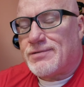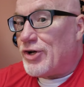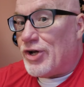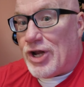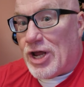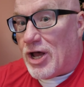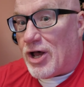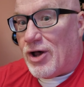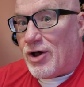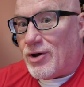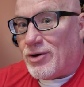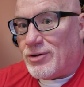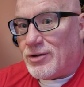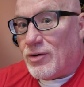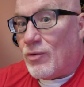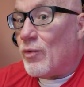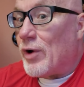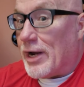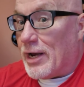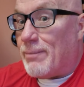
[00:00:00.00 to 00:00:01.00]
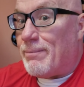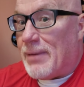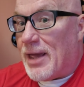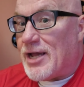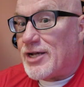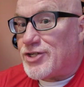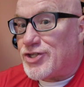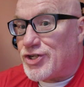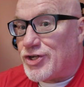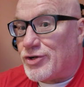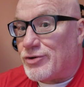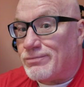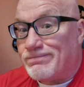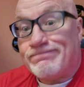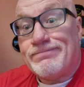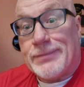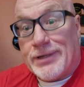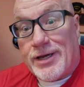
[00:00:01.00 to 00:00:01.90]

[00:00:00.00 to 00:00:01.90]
No, what it makes you